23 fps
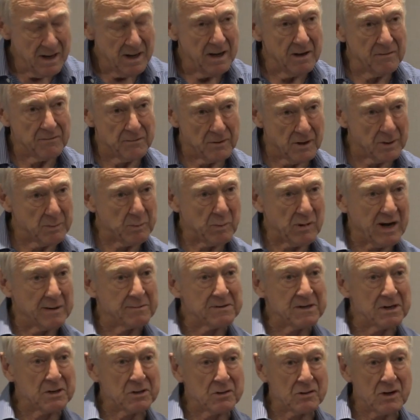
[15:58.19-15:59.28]
if not
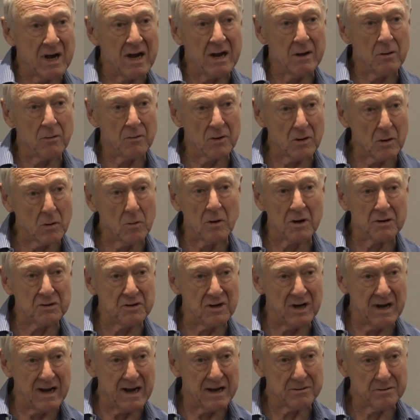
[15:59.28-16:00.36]
perhaps a tri- or a
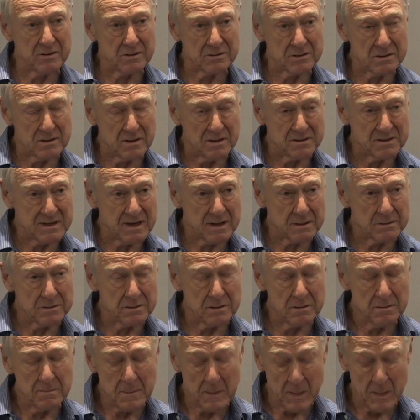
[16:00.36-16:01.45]
quadrilateral transaction.